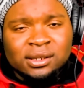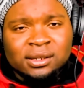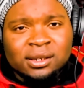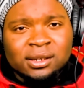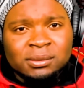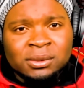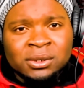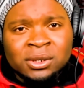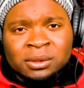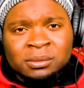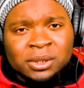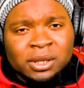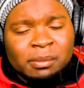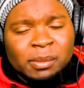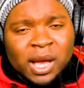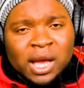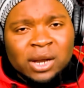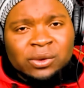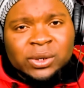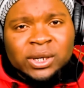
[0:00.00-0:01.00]
normally
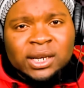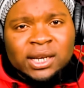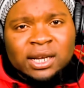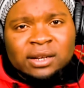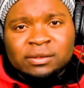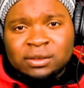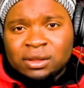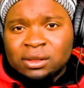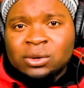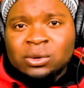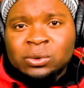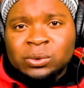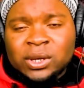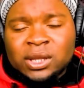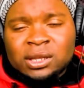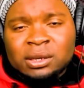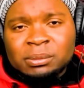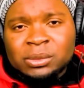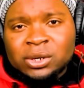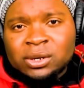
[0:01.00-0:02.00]
battery life is
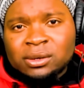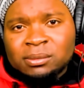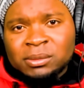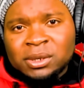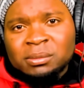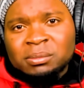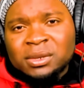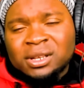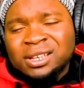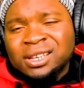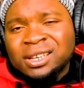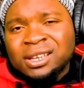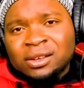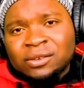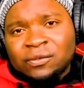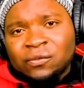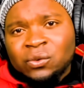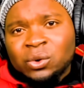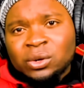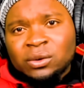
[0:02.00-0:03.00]
always about maybe
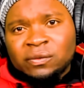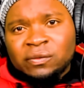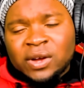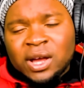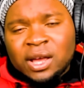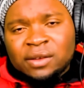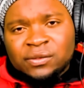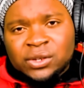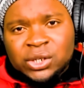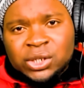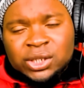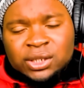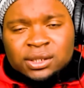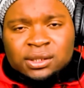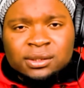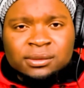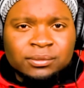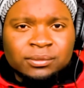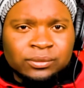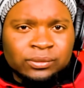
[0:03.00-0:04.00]
4 to 5
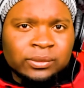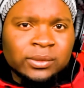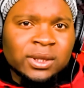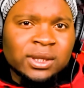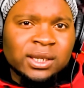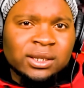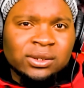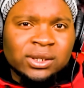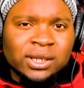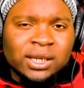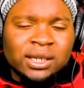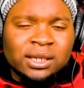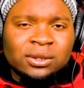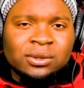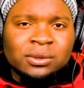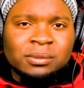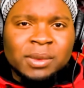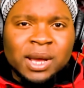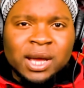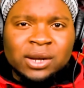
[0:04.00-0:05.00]
years, then you get a
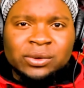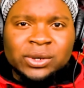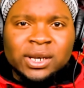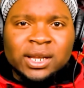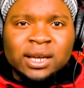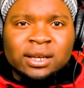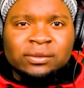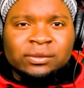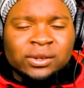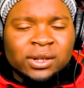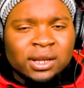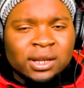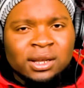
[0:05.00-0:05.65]
good battery life.